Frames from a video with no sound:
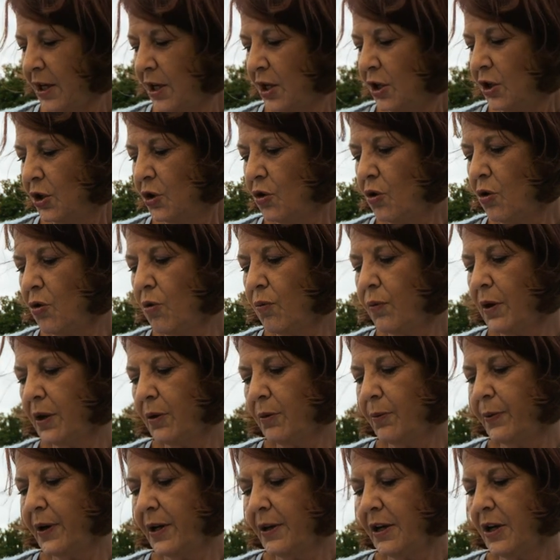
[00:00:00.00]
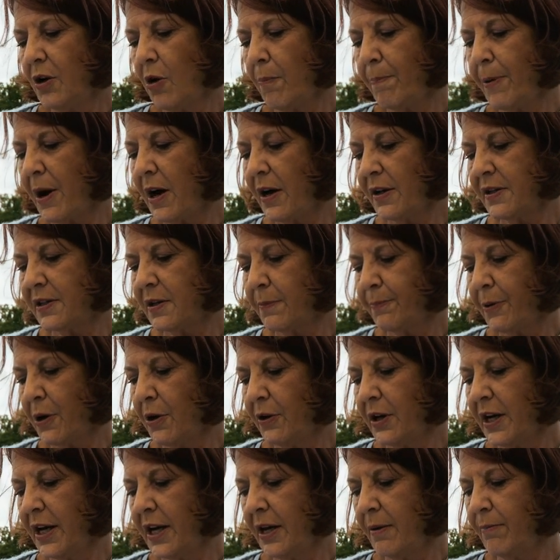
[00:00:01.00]
Nor will we not pass
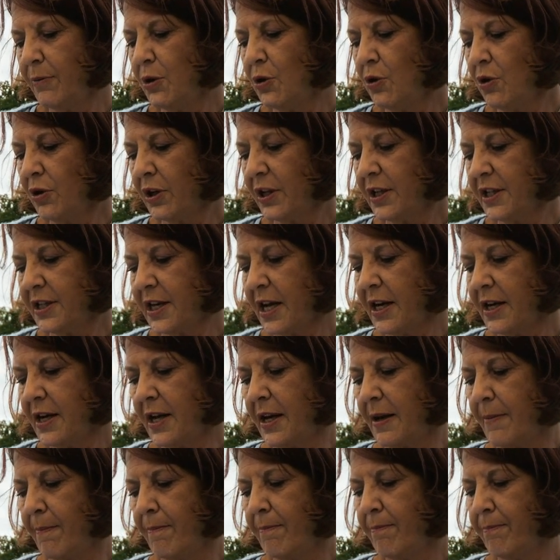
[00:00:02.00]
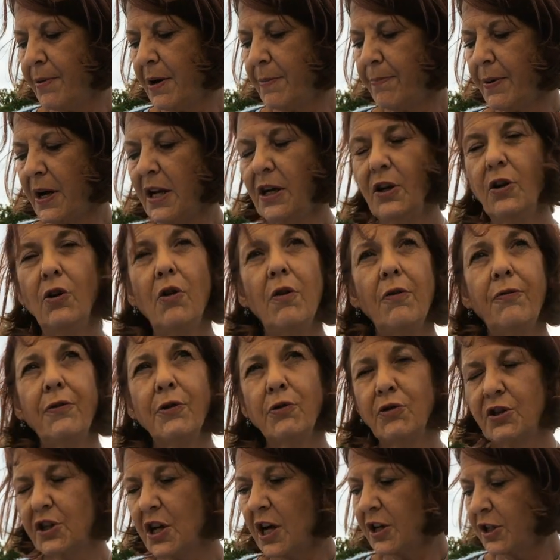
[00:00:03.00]
upon him, nor condemn him, but by
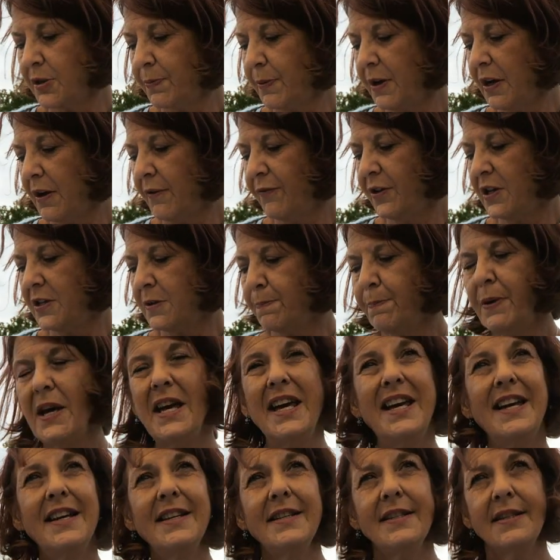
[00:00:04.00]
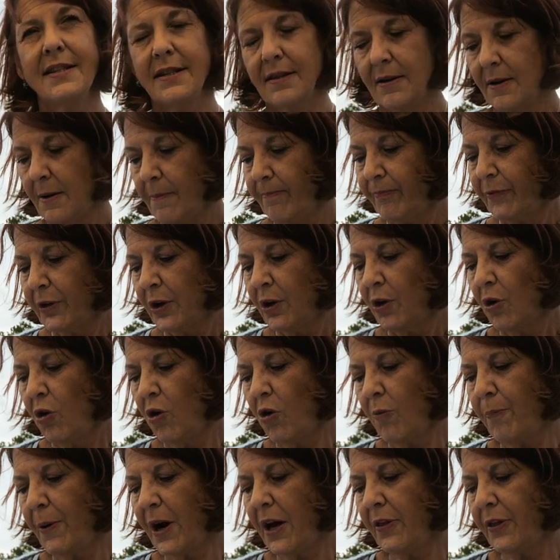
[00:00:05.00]
lawful judgment of his peers,
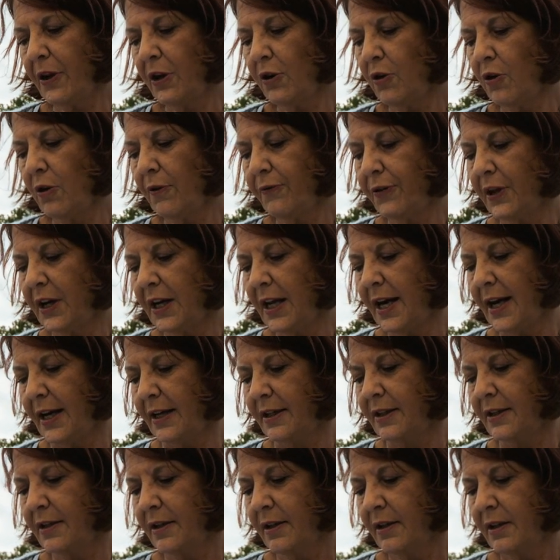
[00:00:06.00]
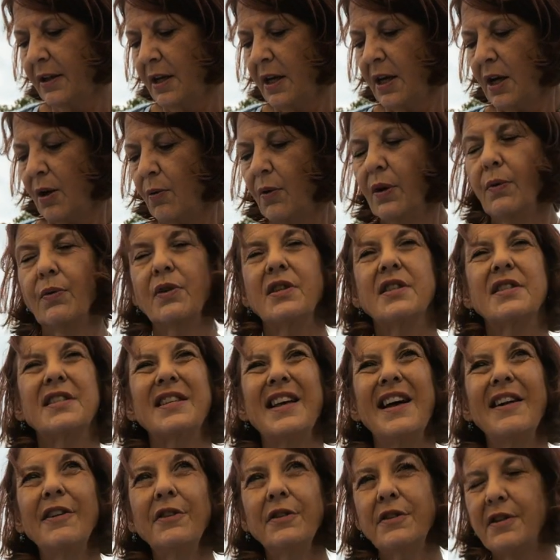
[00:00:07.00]
or by the law of the land. We will
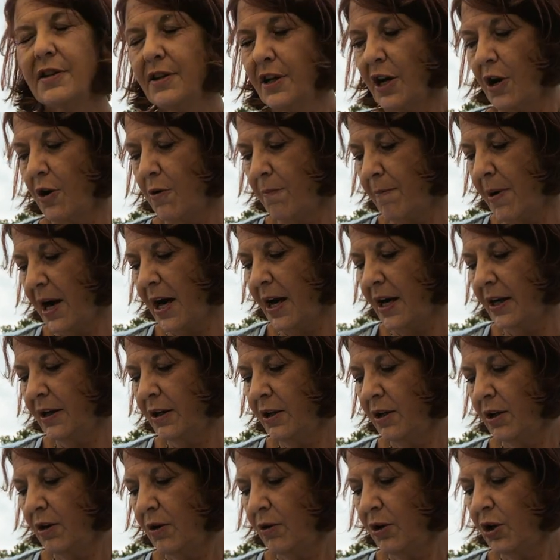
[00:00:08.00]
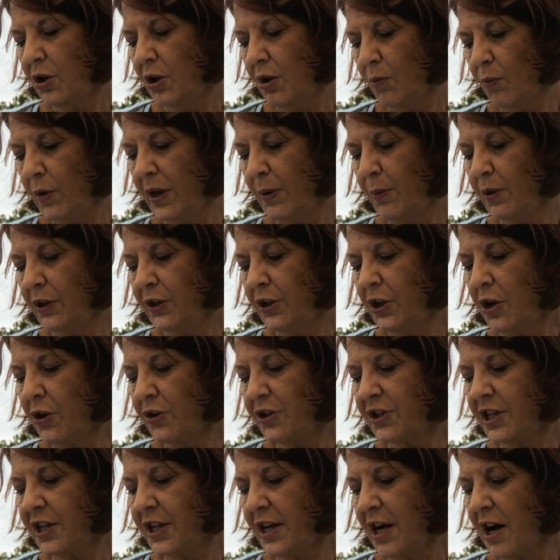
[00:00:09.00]
sell to no man, we will
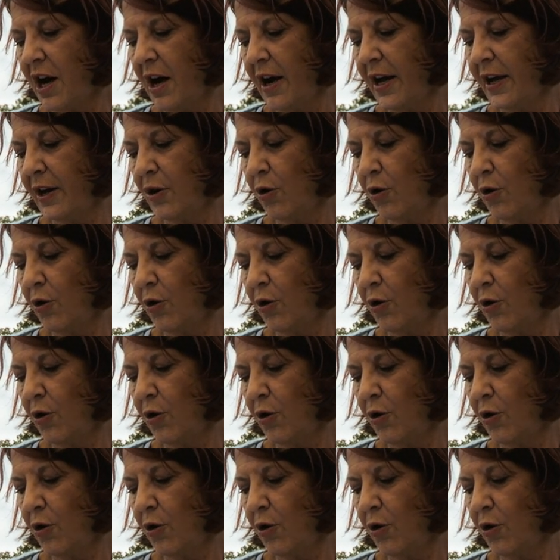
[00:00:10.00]
not deny